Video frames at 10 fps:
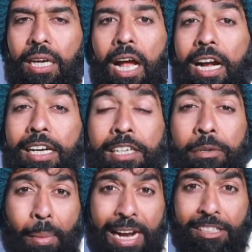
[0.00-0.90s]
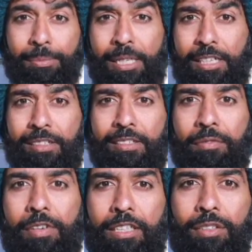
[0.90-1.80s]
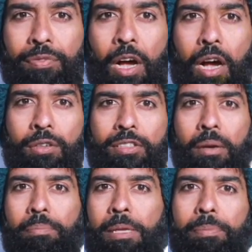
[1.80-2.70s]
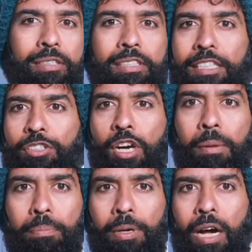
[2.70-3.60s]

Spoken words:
And it reminds me in some ways of how some people see Trump,